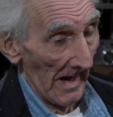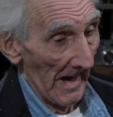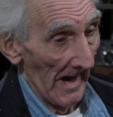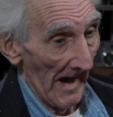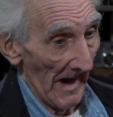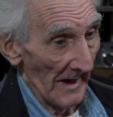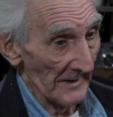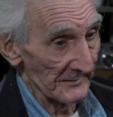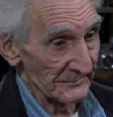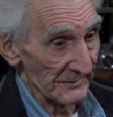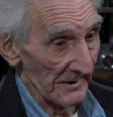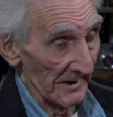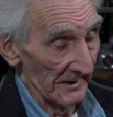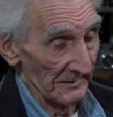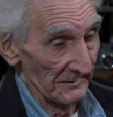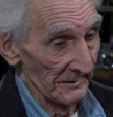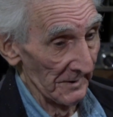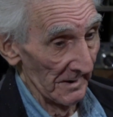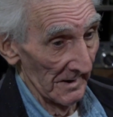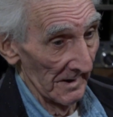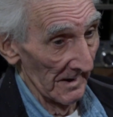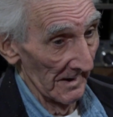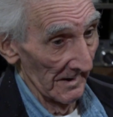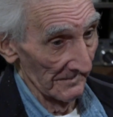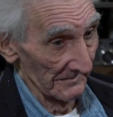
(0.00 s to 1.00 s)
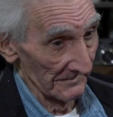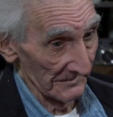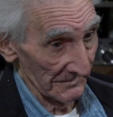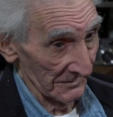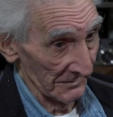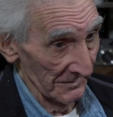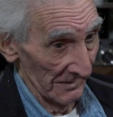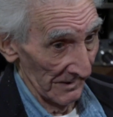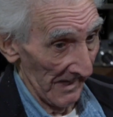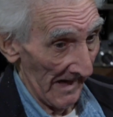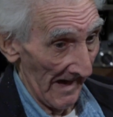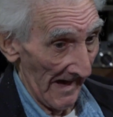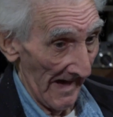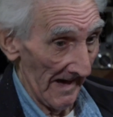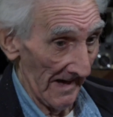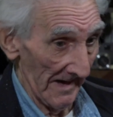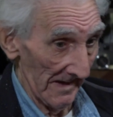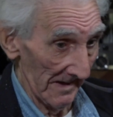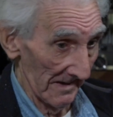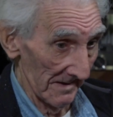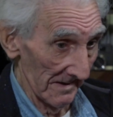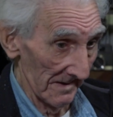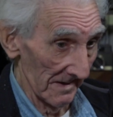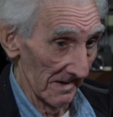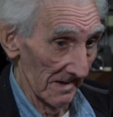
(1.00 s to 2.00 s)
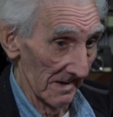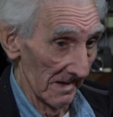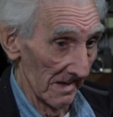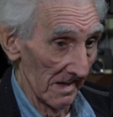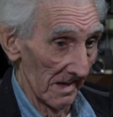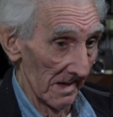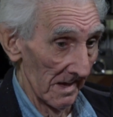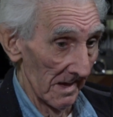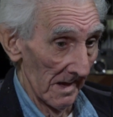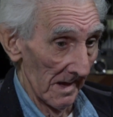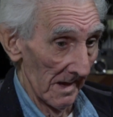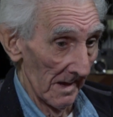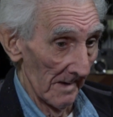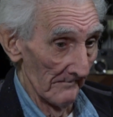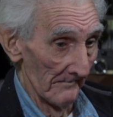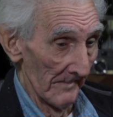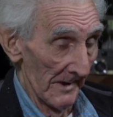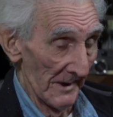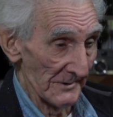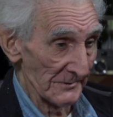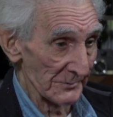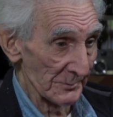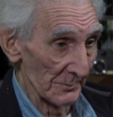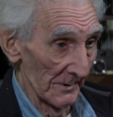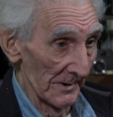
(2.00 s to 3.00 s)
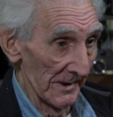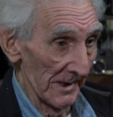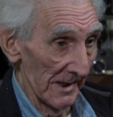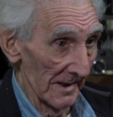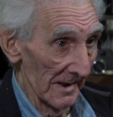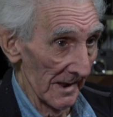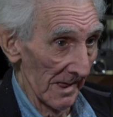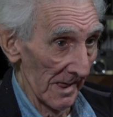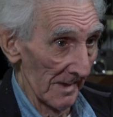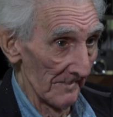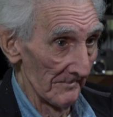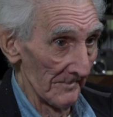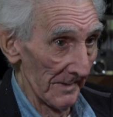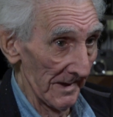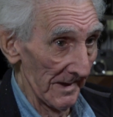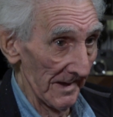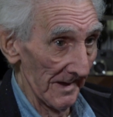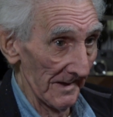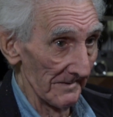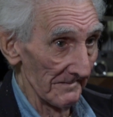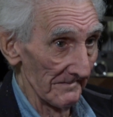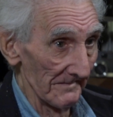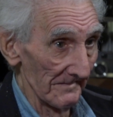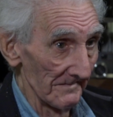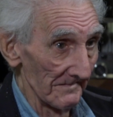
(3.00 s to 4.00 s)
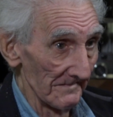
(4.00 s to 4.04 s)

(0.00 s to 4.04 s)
I said, could I mess with it a little bit?